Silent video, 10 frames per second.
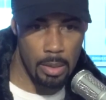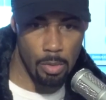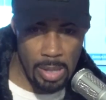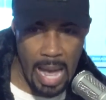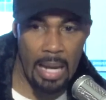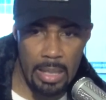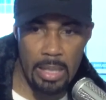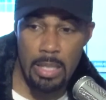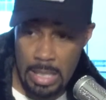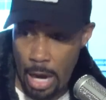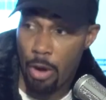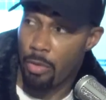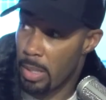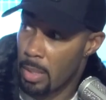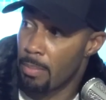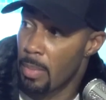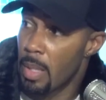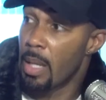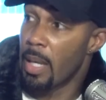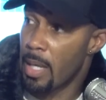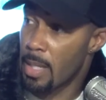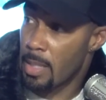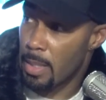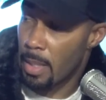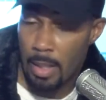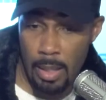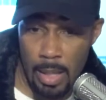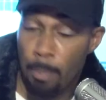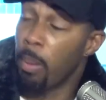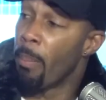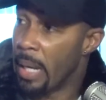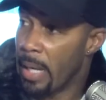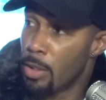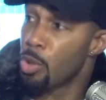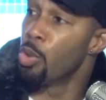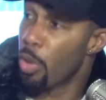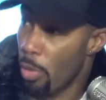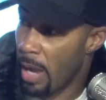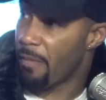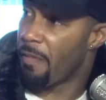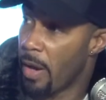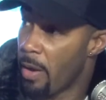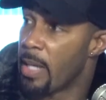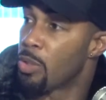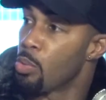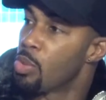The reality is terrorism is implemented to create fear and to